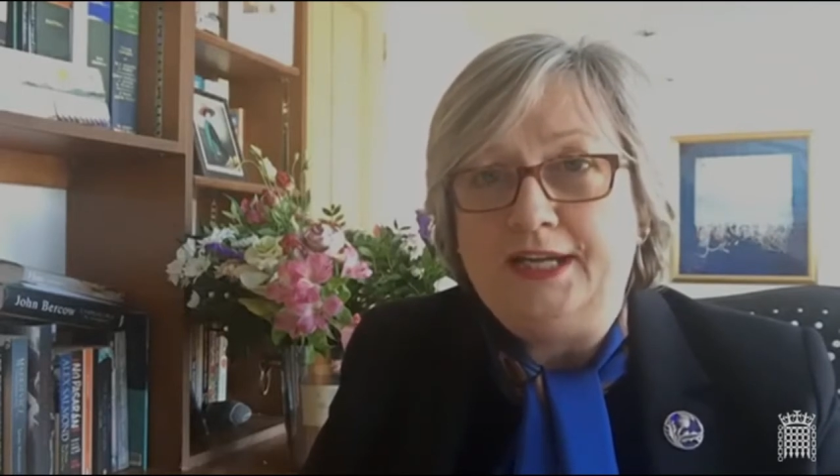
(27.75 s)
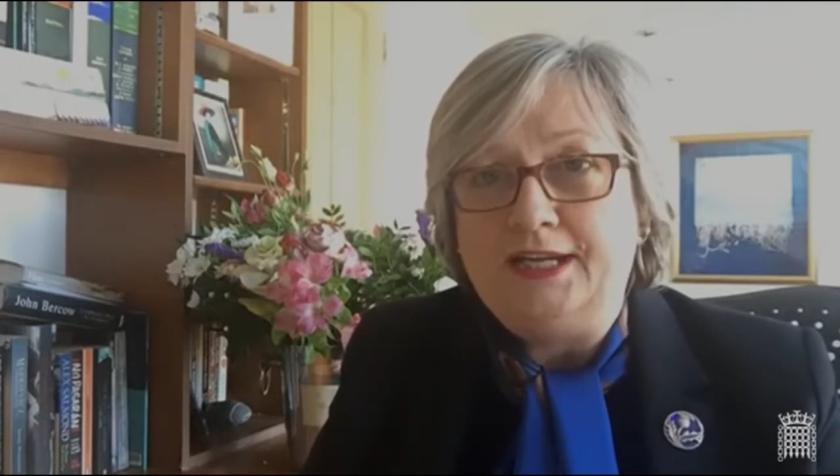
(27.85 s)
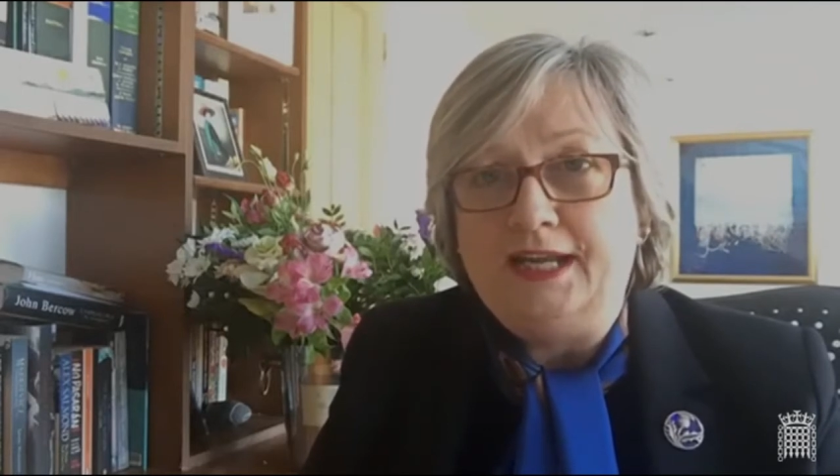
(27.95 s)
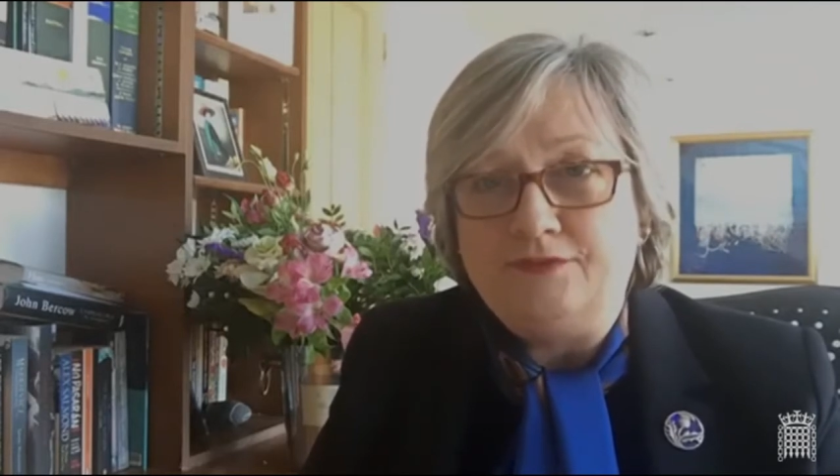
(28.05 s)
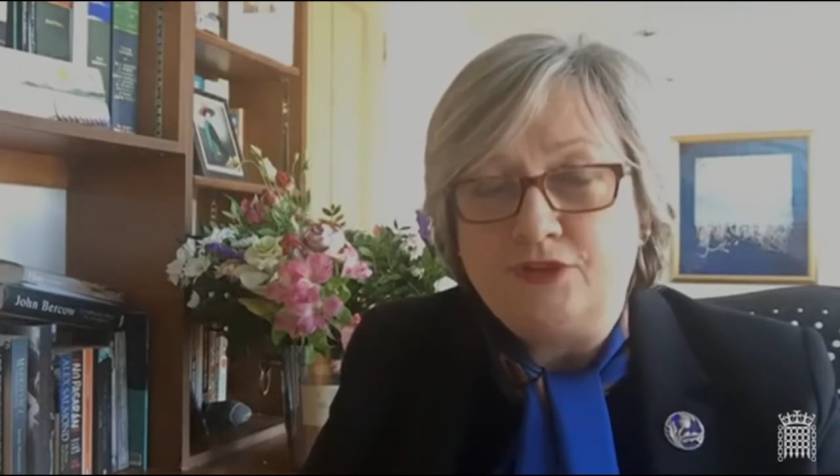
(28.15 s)

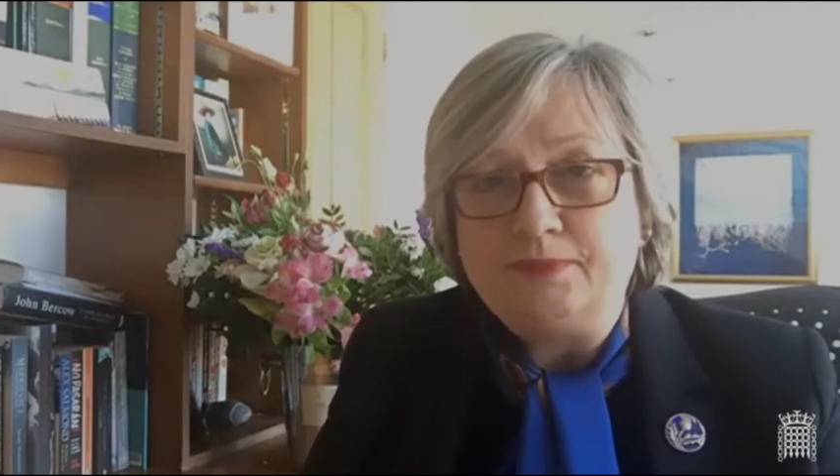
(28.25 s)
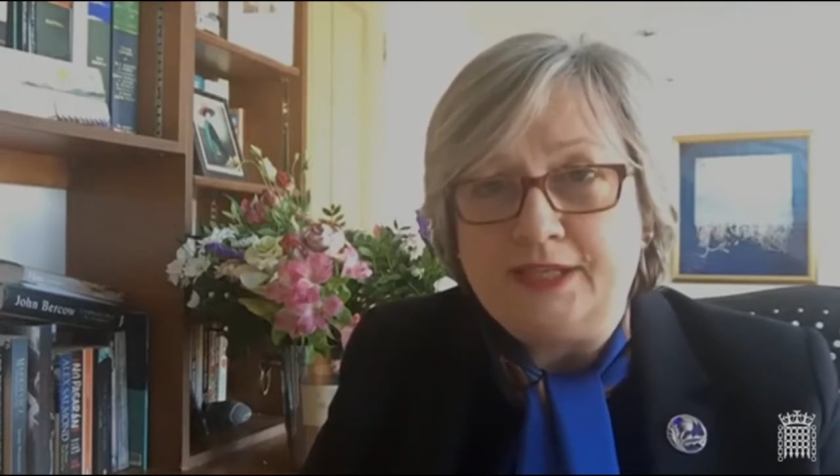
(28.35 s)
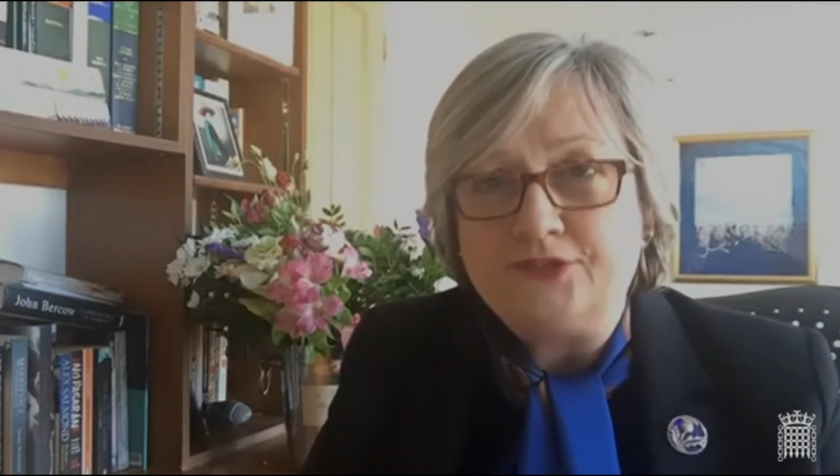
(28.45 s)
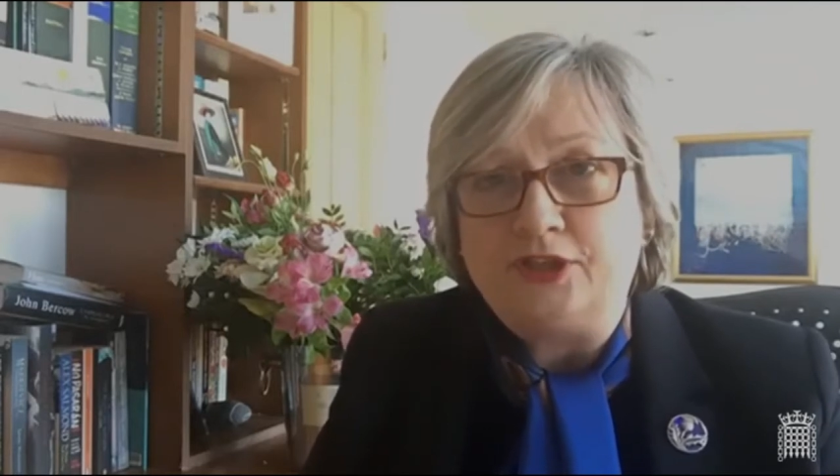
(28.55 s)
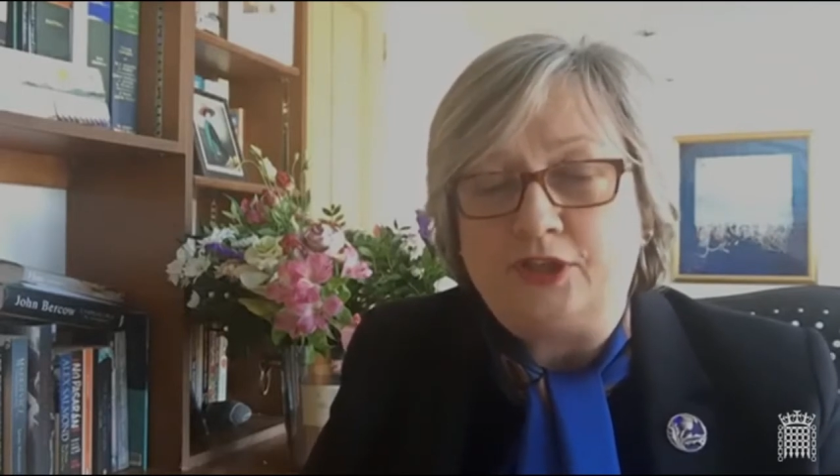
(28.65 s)
every
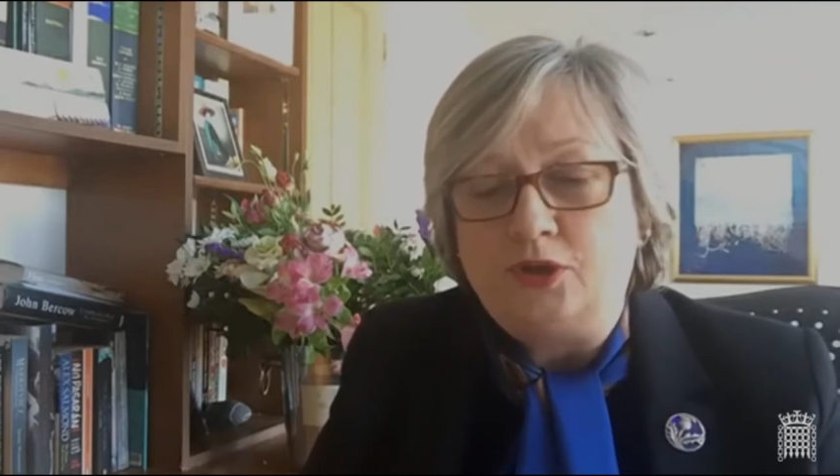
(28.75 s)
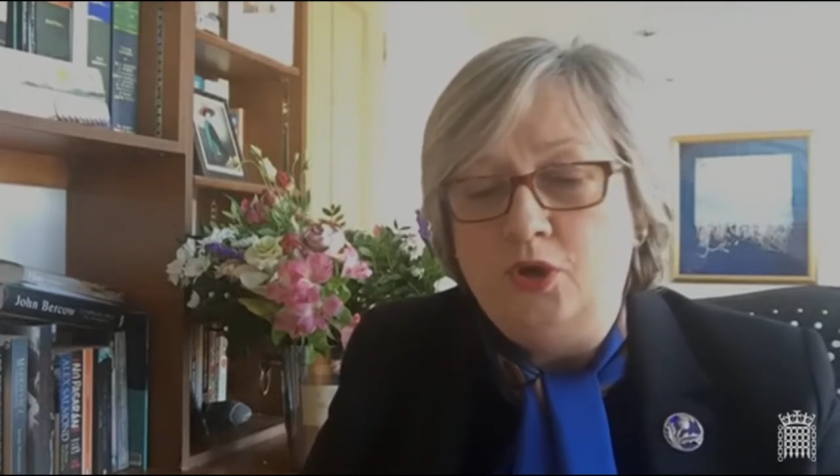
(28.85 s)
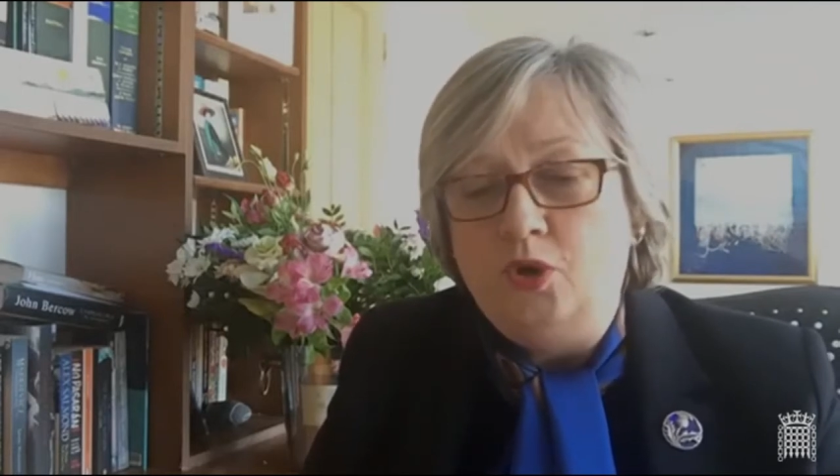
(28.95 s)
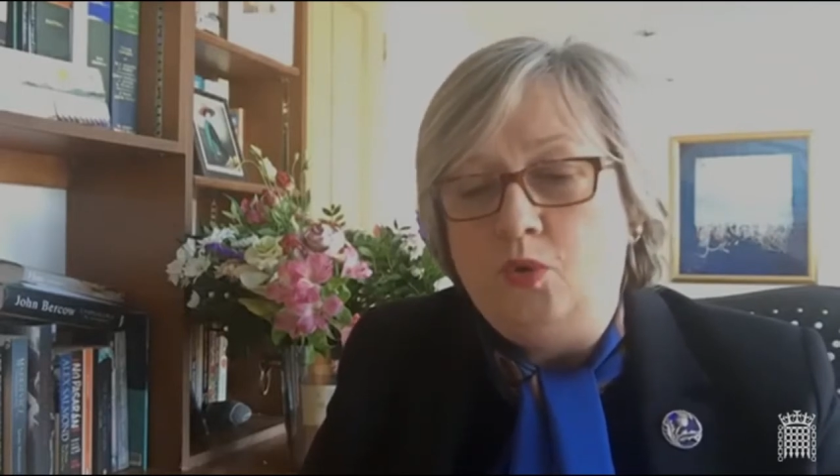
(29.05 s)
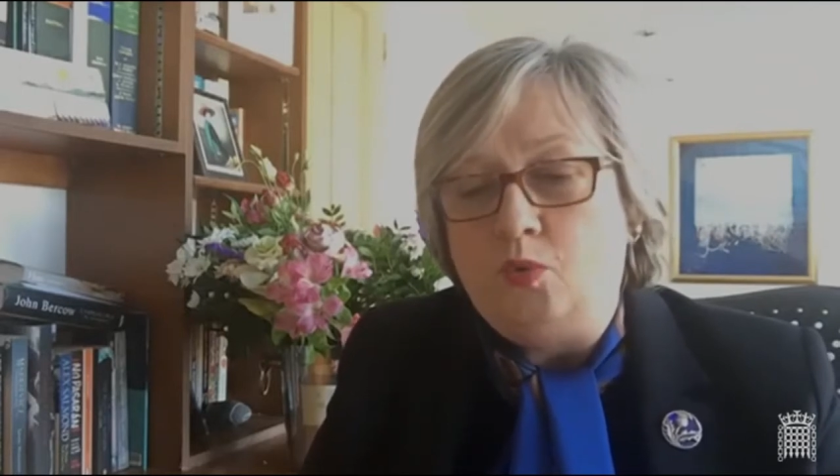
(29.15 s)
blessing
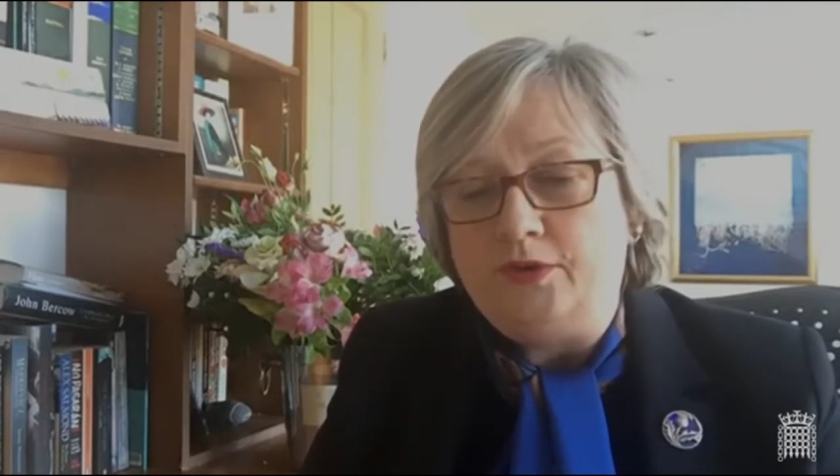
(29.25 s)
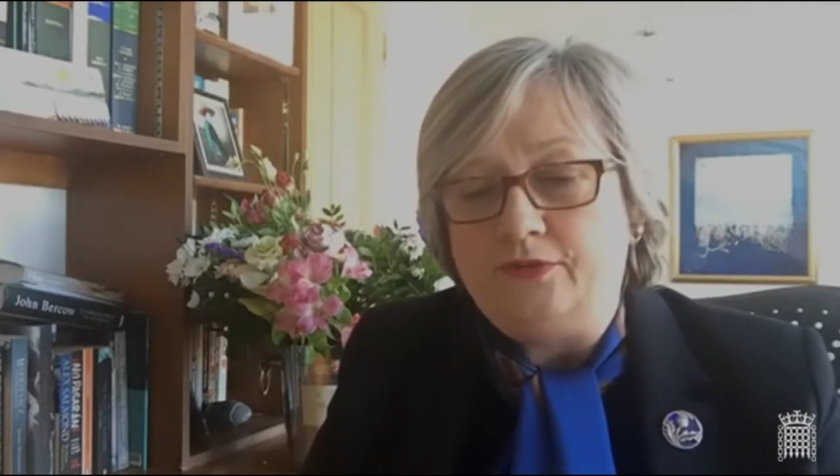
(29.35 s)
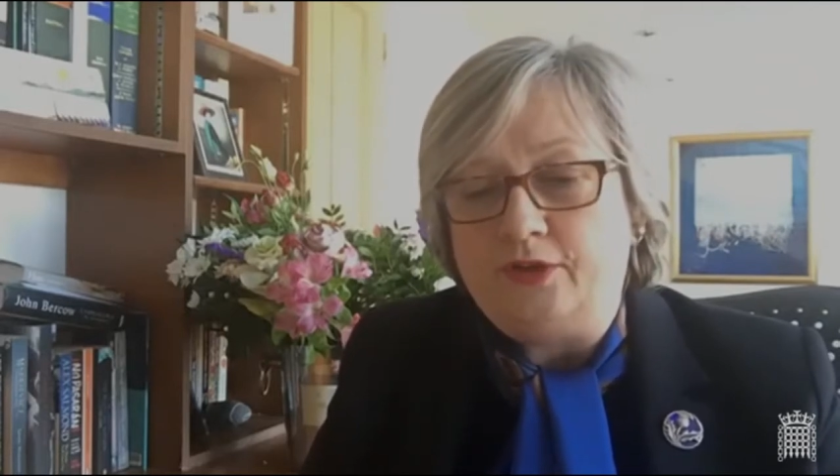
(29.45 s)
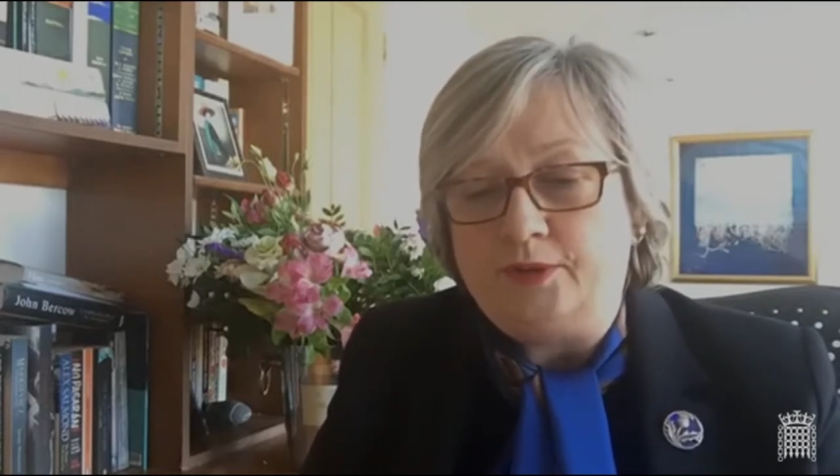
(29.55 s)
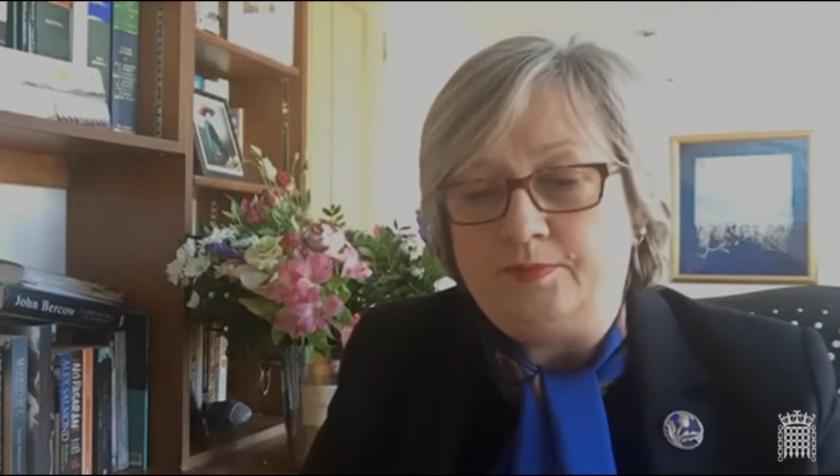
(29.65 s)
with
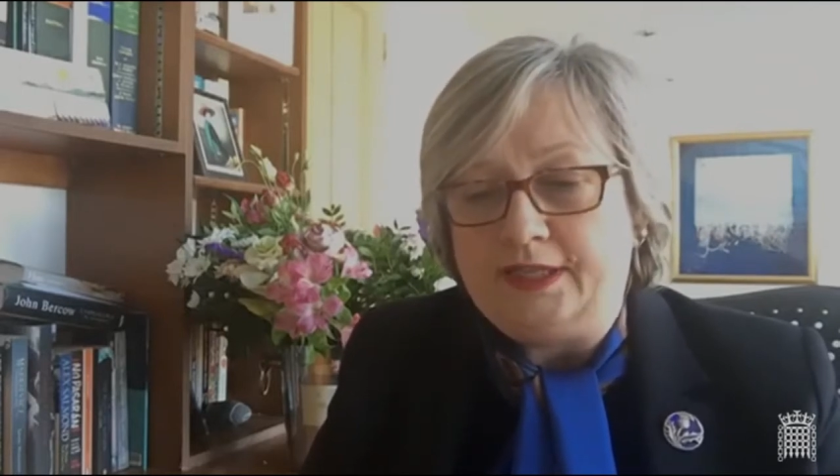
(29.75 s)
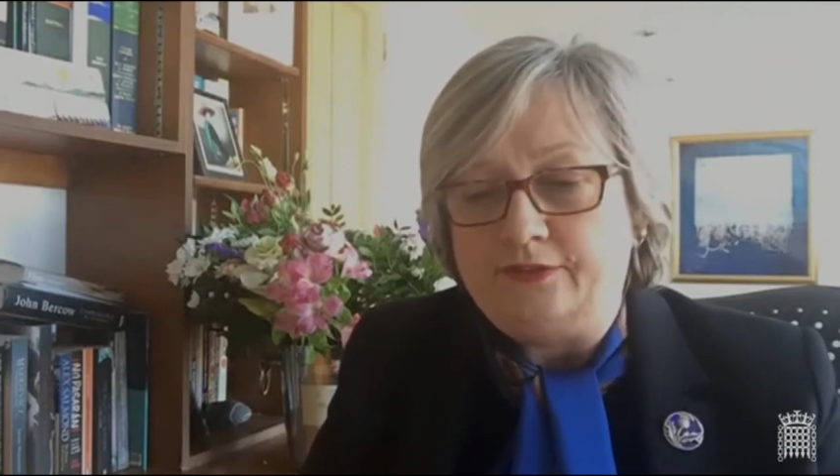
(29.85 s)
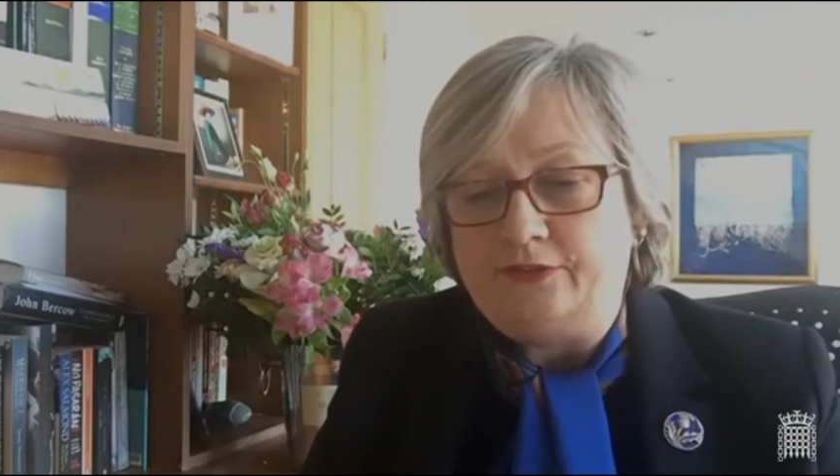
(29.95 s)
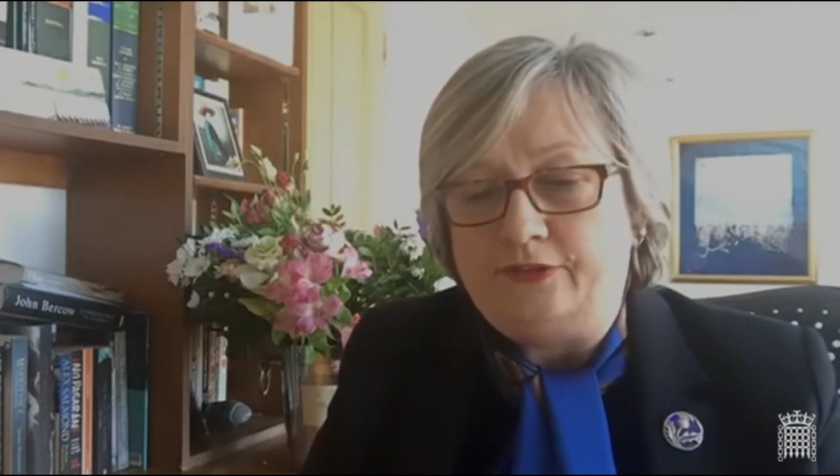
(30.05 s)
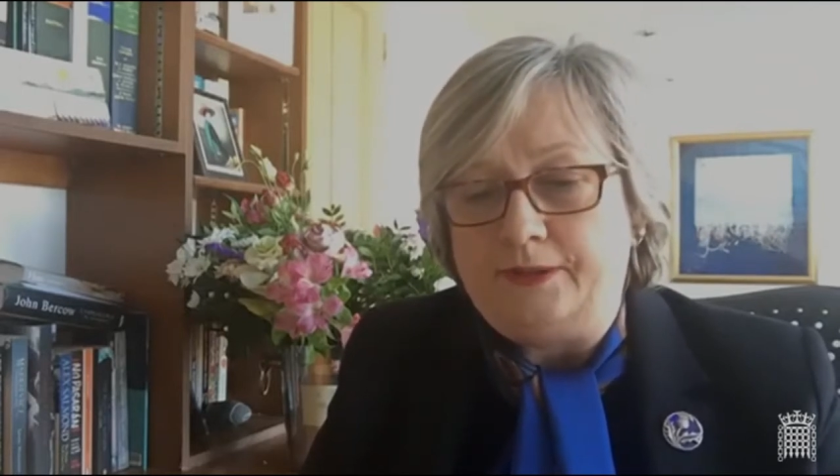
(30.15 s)
her
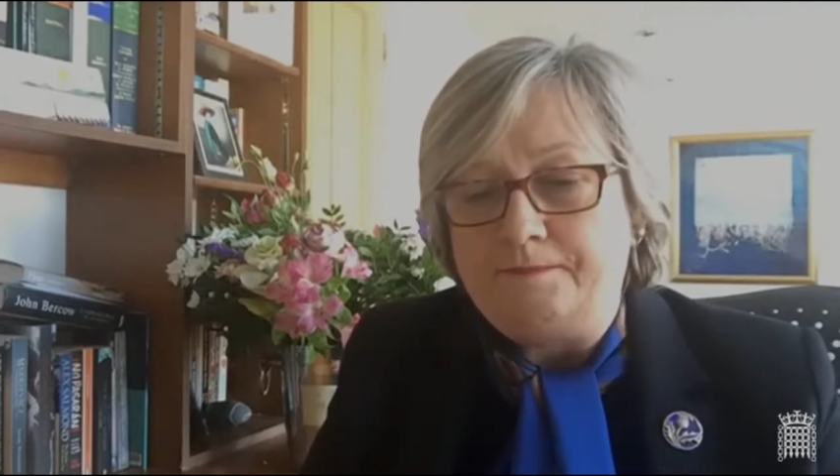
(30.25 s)
pregnancy.